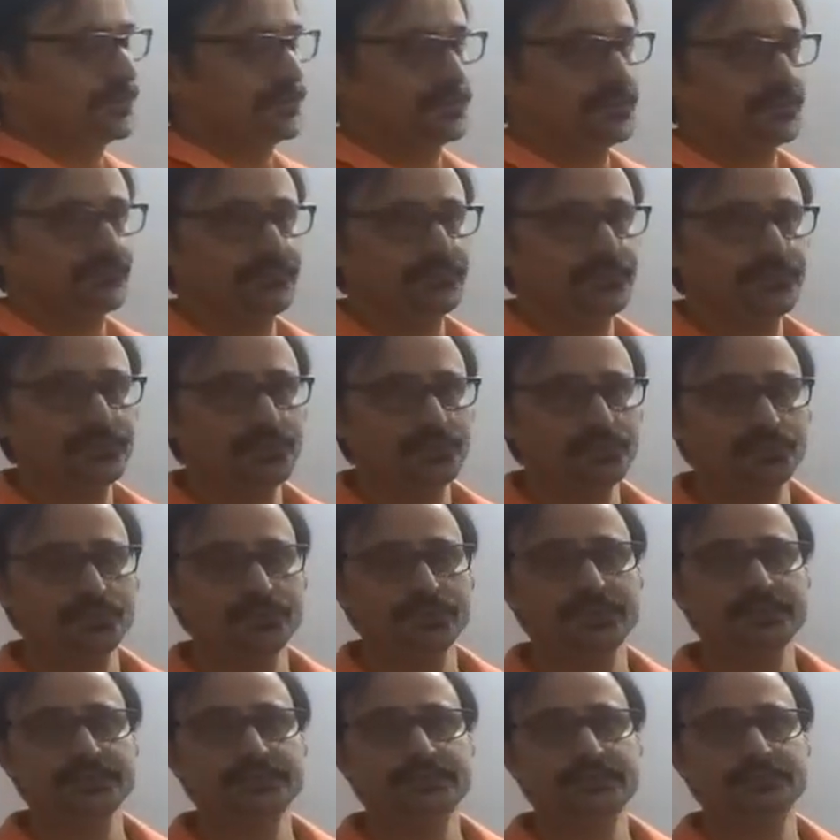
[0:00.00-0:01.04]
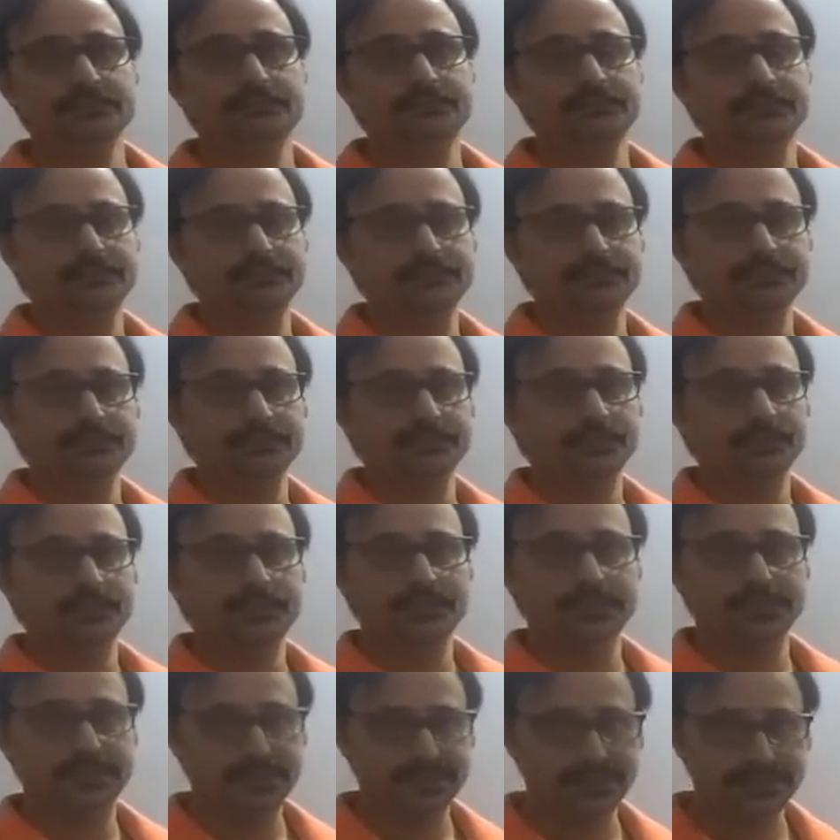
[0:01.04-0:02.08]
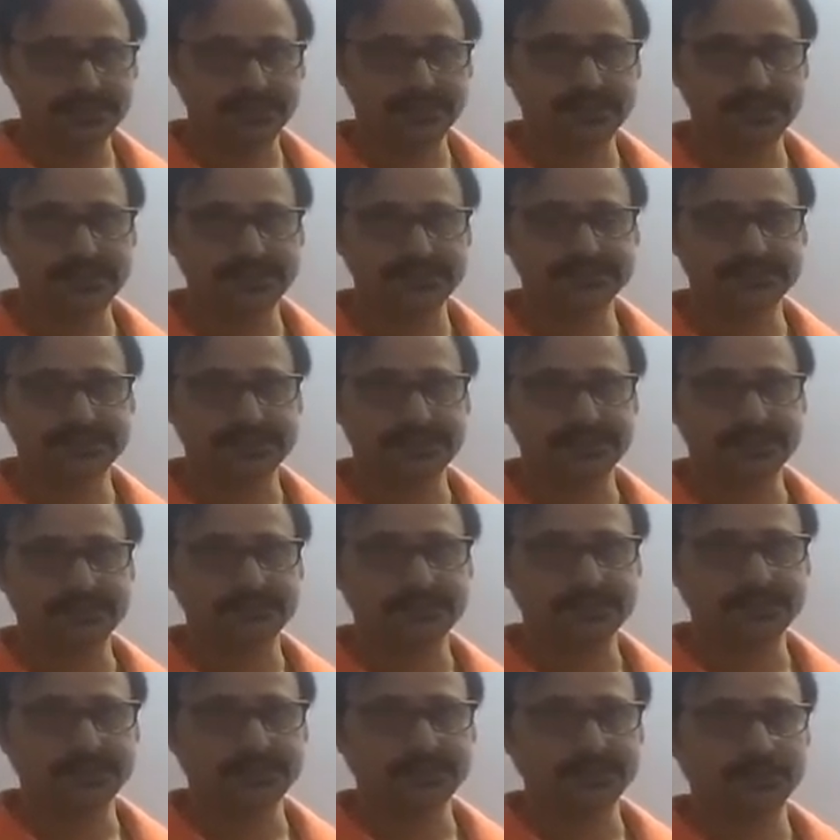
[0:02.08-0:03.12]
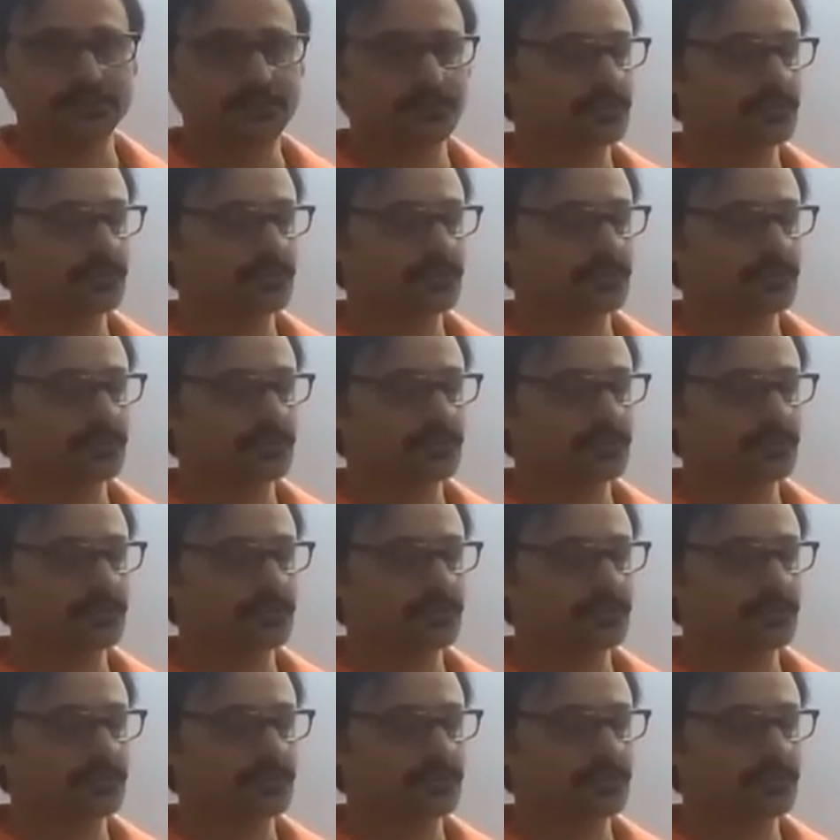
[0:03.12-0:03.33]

W2 is the yearly statement.